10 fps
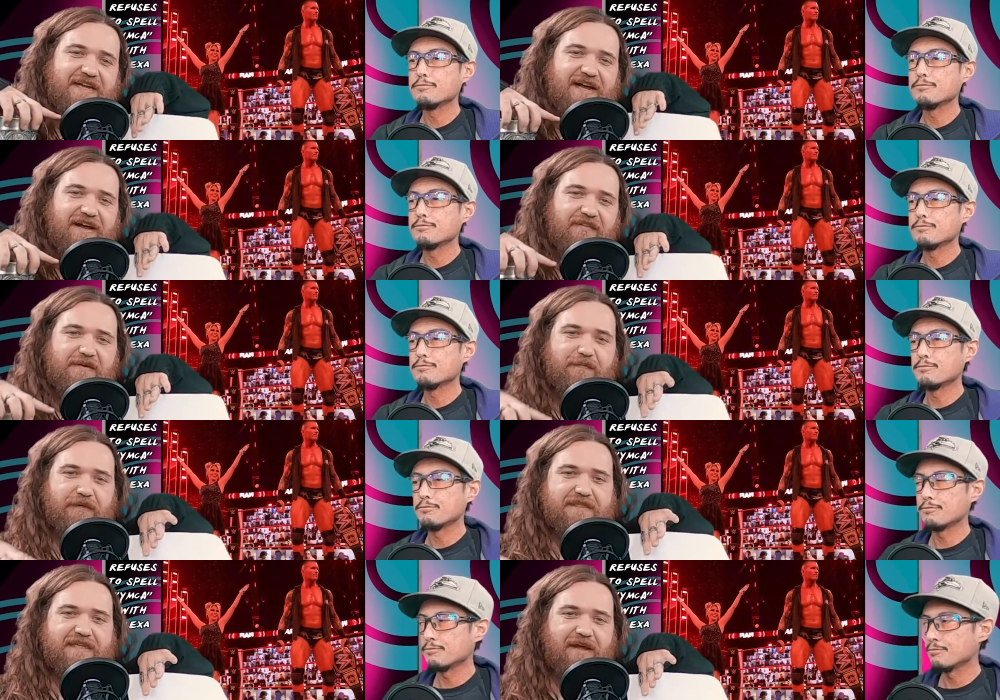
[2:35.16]
Speaker 1: style, then
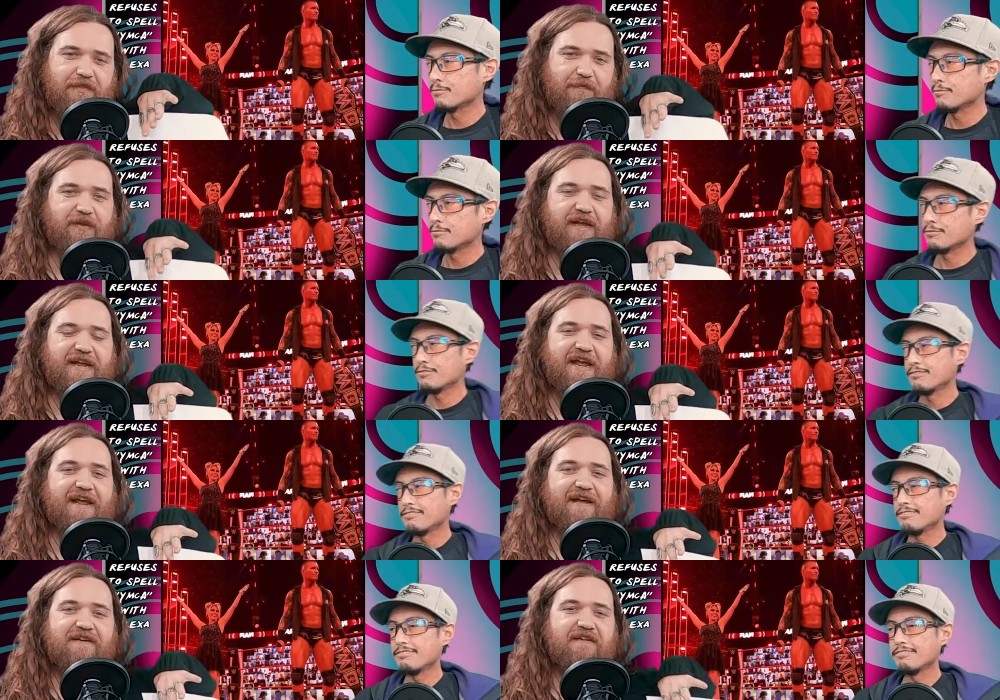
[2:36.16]
puts down the play
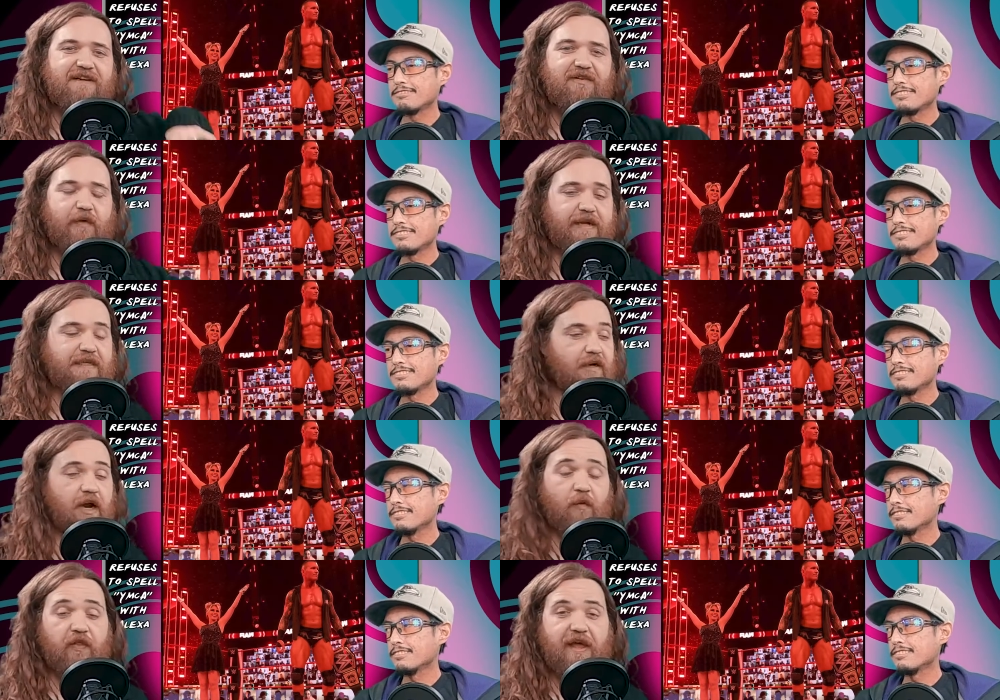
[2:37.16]
hand. Randy's like, all
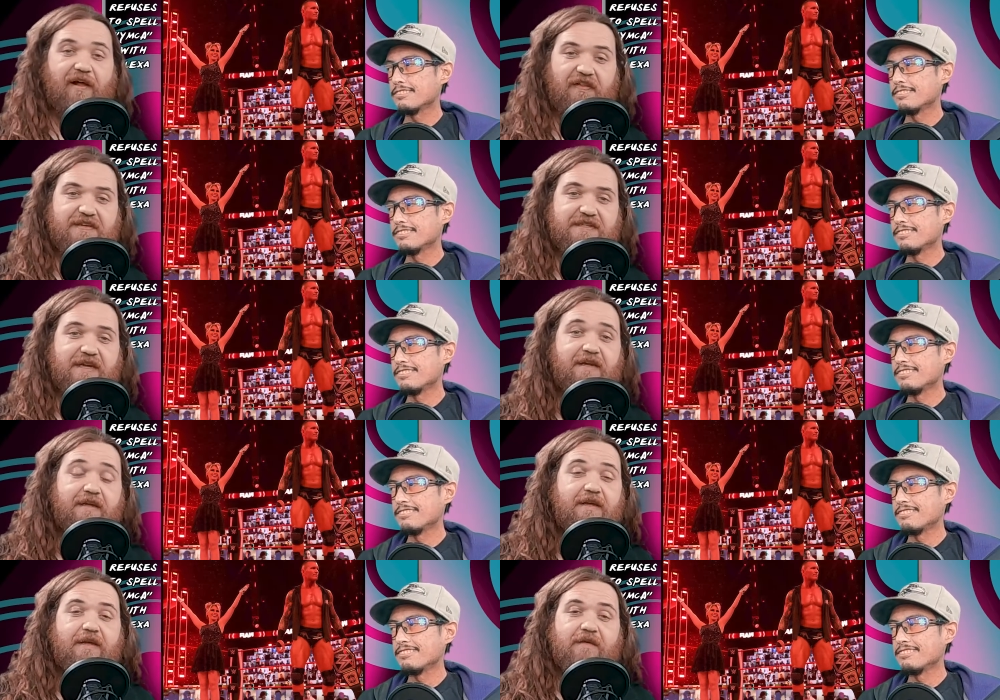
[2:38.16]
right, where the hell is he?
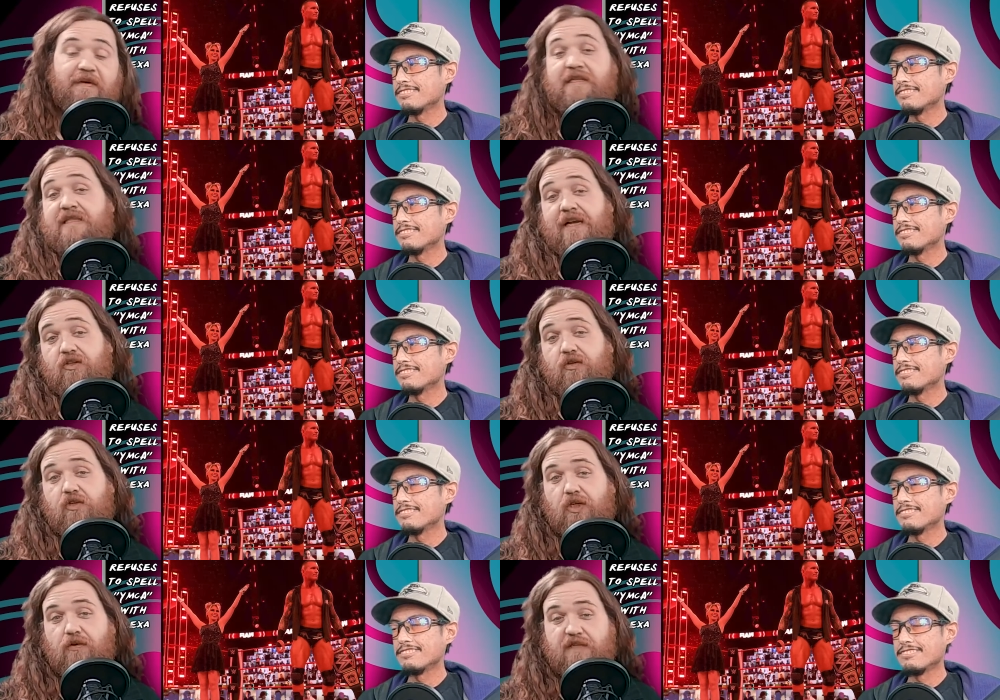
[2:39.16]
But instead, Drew
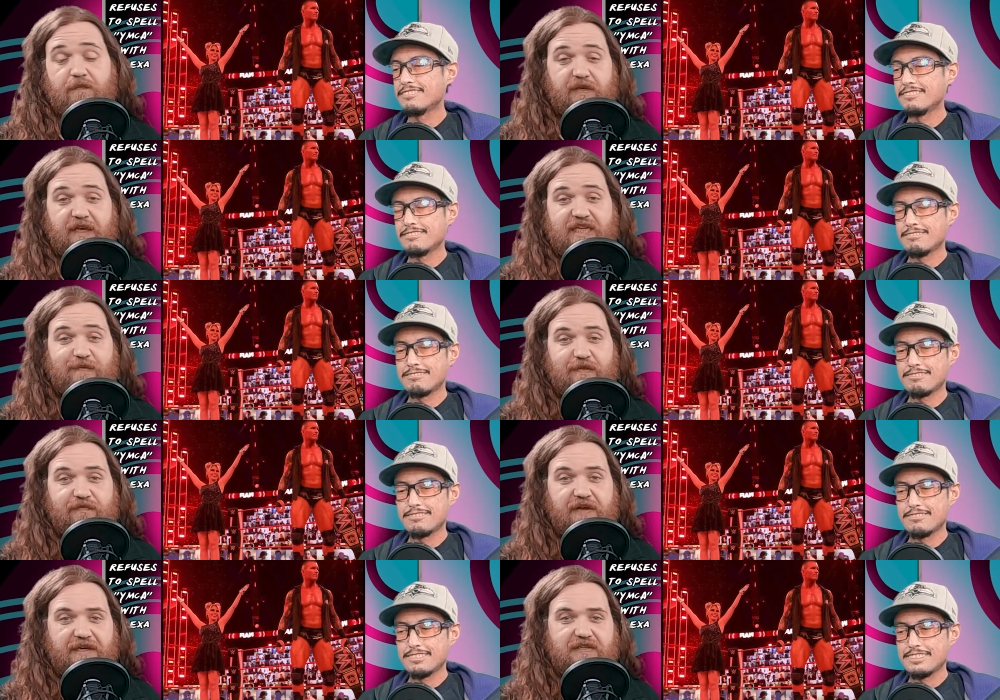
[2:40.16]
shows up kicks him in the
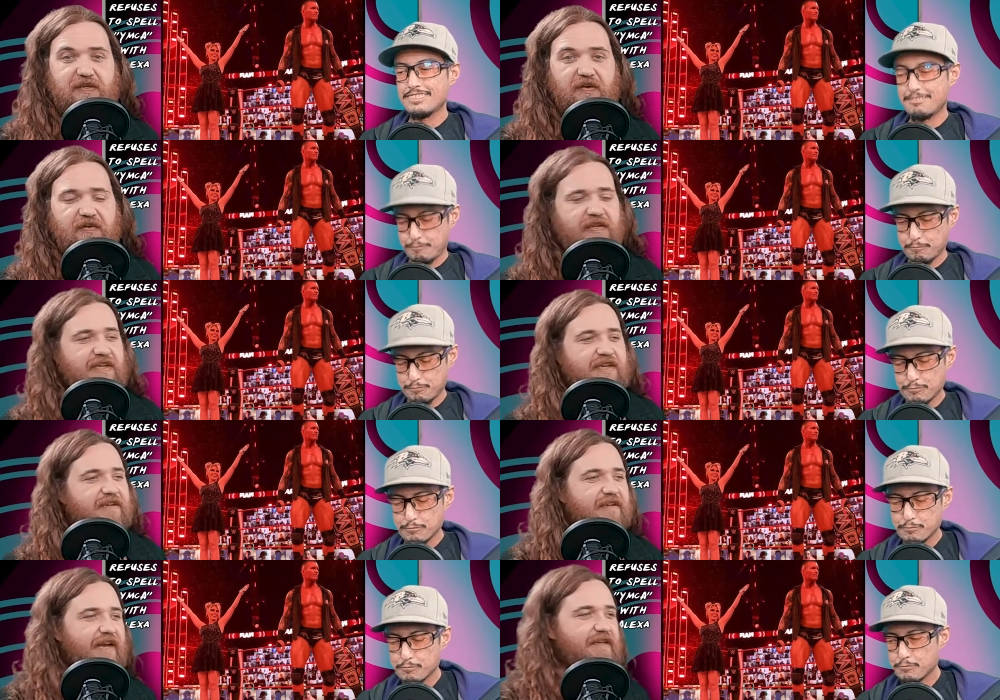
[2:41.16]
face. So,
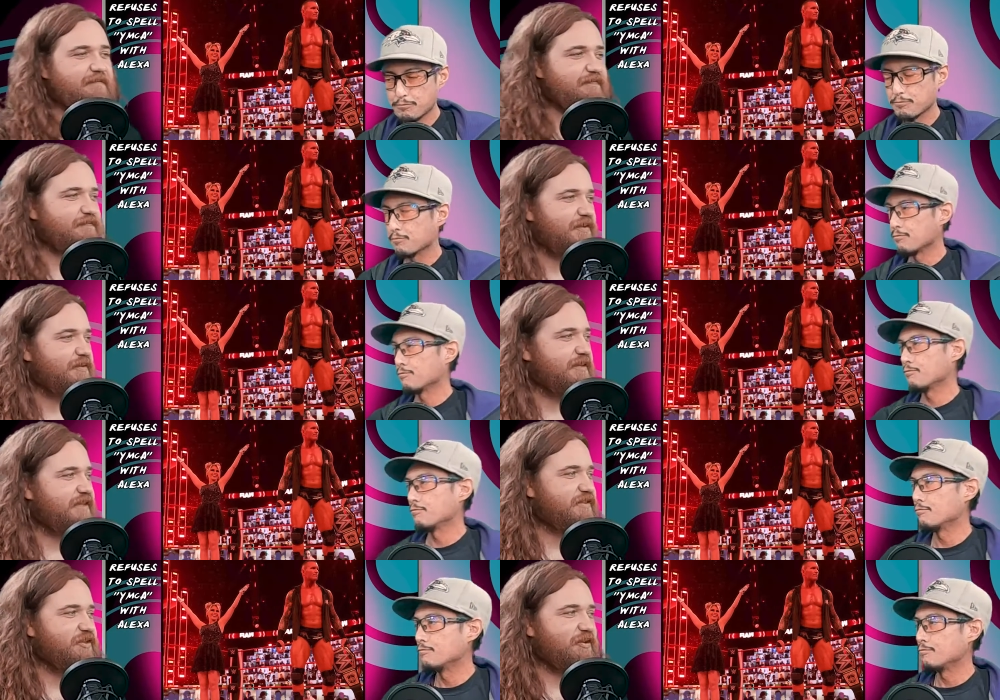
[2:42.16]
like,
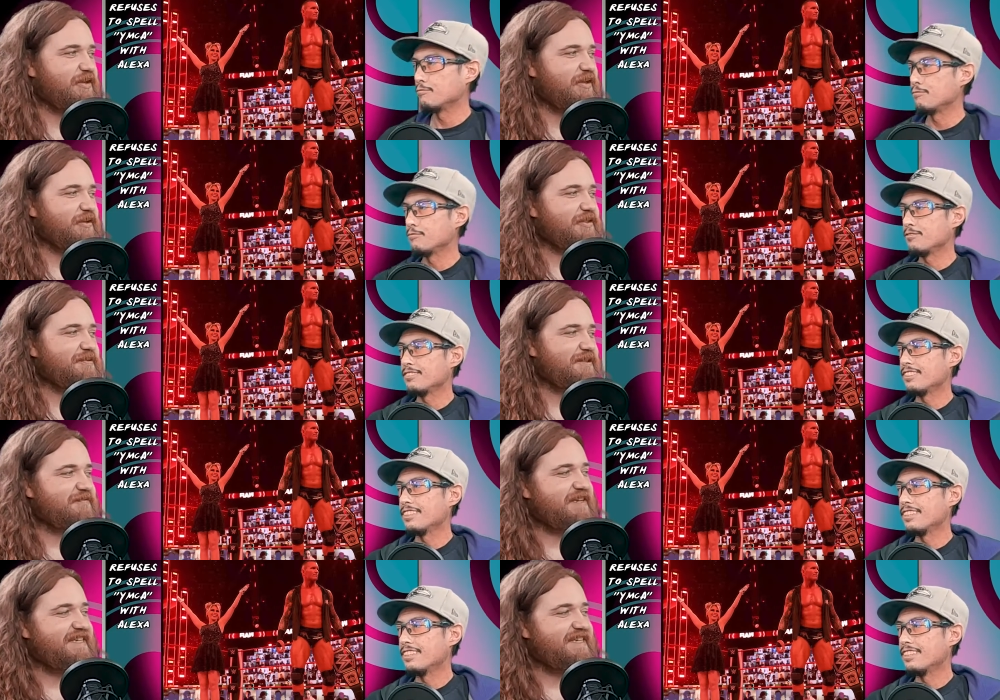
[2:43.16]
is Drew in cahoots with the